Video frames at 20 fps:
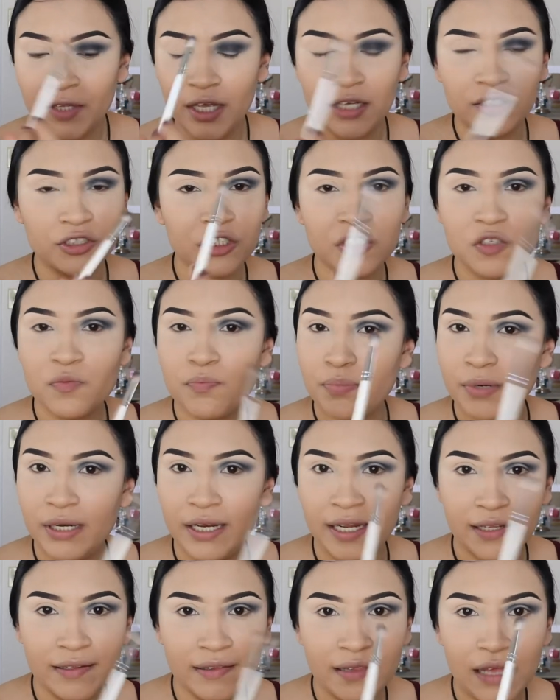and just
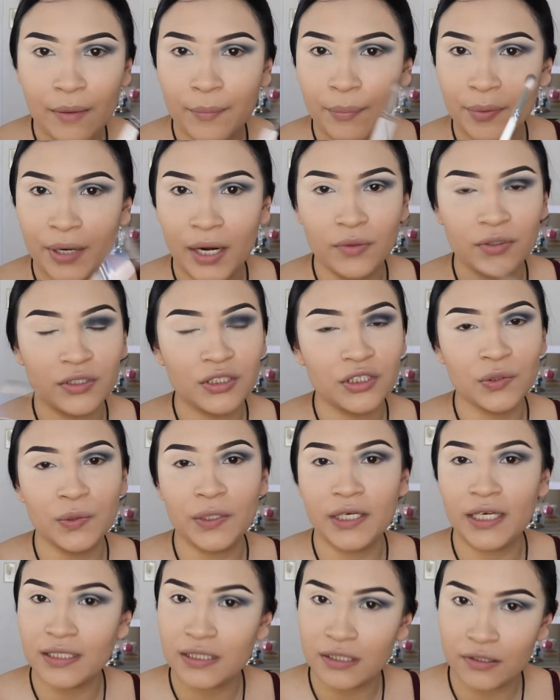blend that brown until
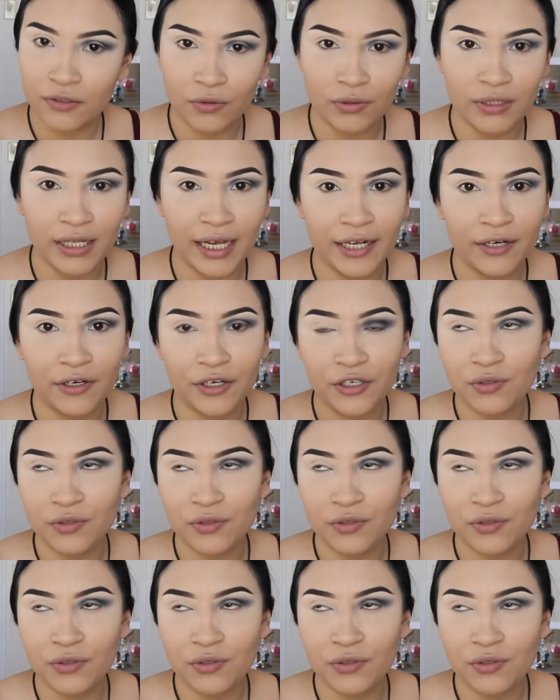it gets a little lighter.